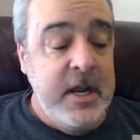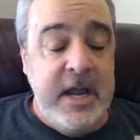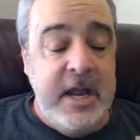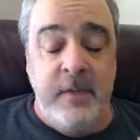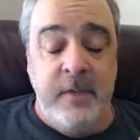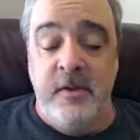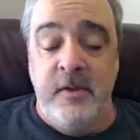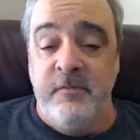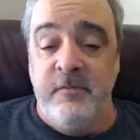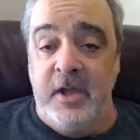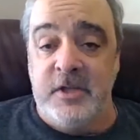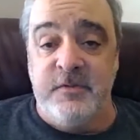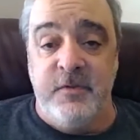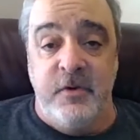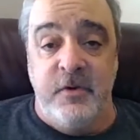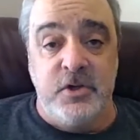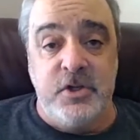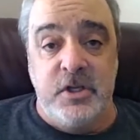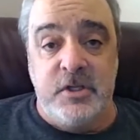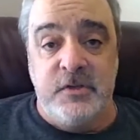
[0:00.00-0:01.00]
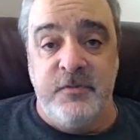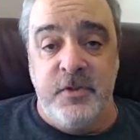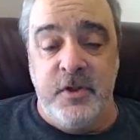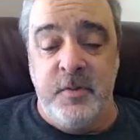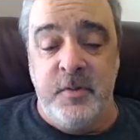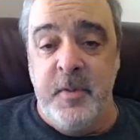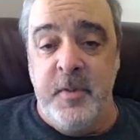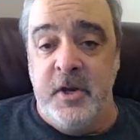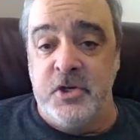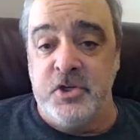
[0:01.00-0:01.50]
And then vice versa for the
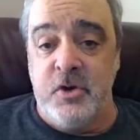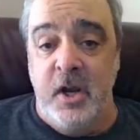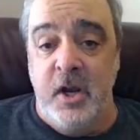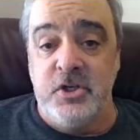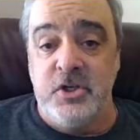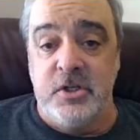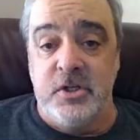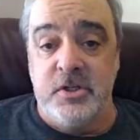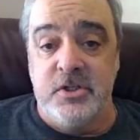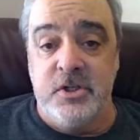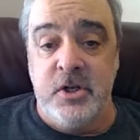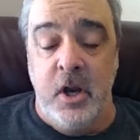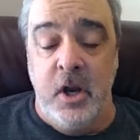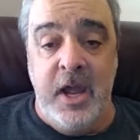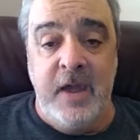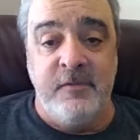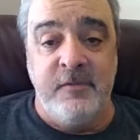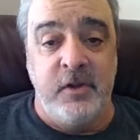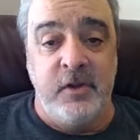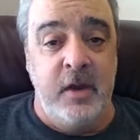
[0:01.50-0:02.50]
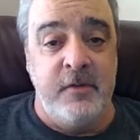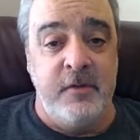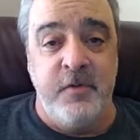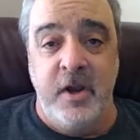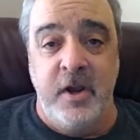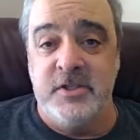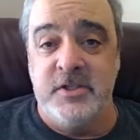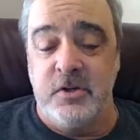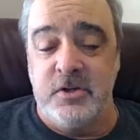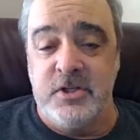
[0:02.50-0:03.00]
administrations. I have a lot of
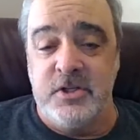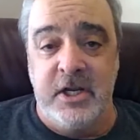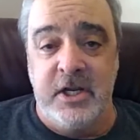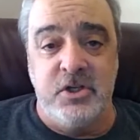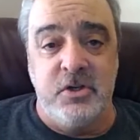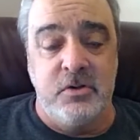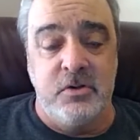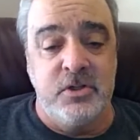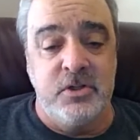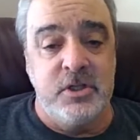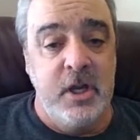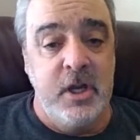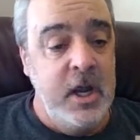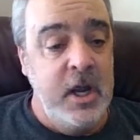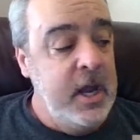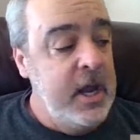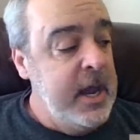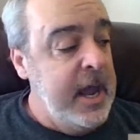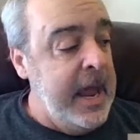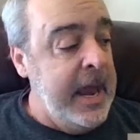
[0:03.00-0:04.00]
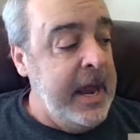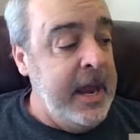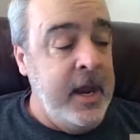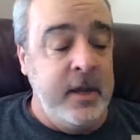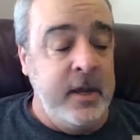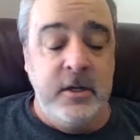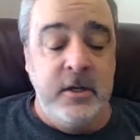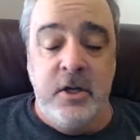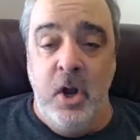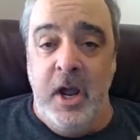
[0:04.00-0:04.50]
friends that are teachers,
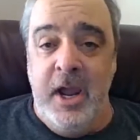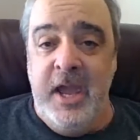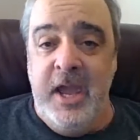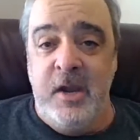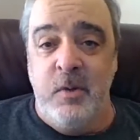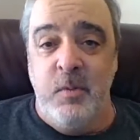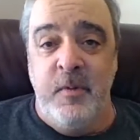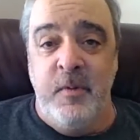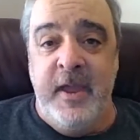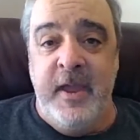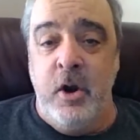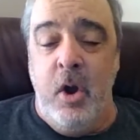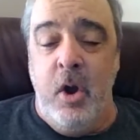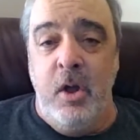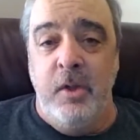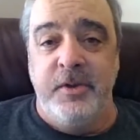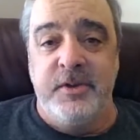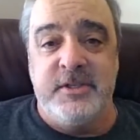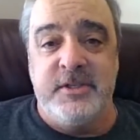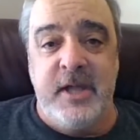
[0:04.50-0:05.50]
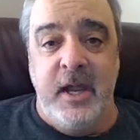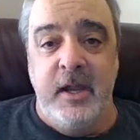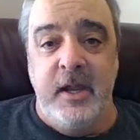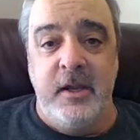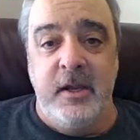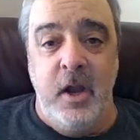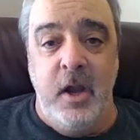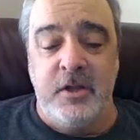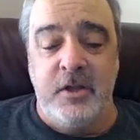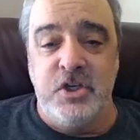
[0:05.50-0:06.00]
and, I hate it when they call to
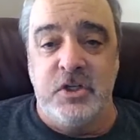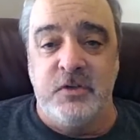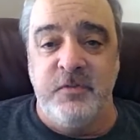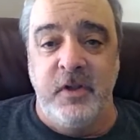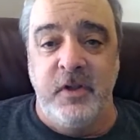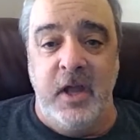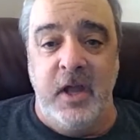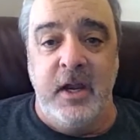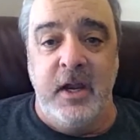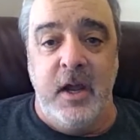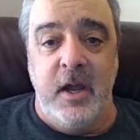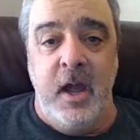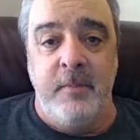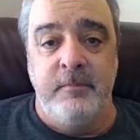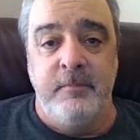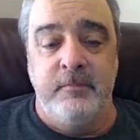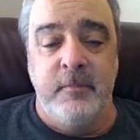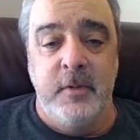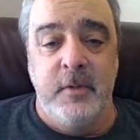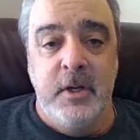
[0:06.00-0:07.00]
say, I just feel like I'm,